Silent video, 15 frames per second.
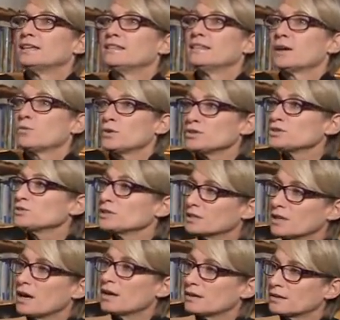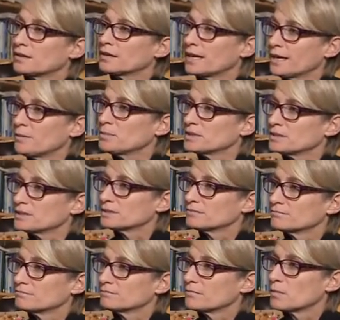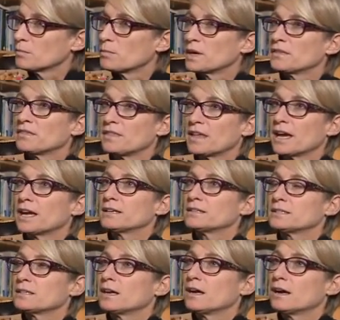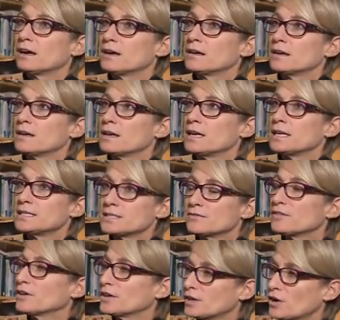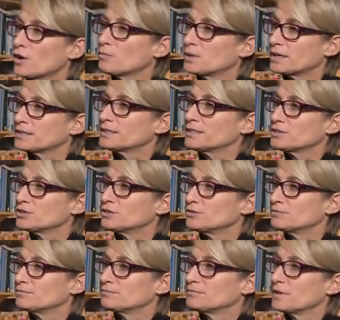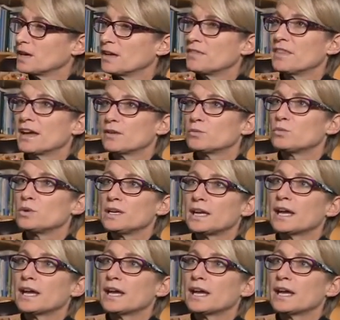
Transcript: That we're doing a lot on our campus, but that it's a very complex issue, and that we